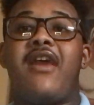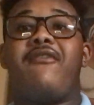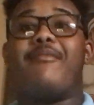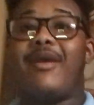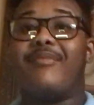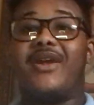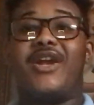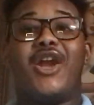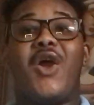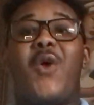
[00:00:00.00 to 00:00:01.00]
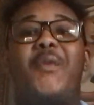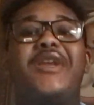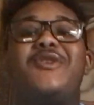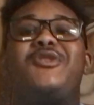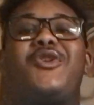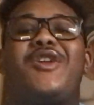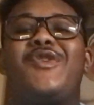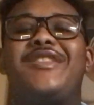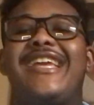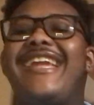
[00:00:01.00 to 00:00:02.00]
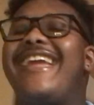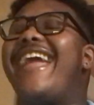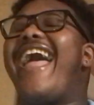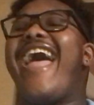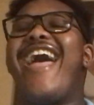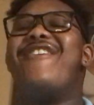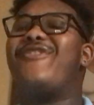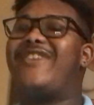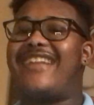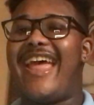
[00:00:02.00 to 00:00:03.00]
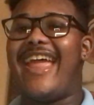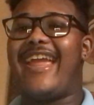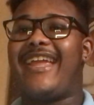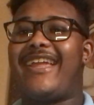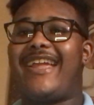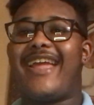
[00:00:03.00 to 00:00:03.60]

Remember, we use critical thinking every day.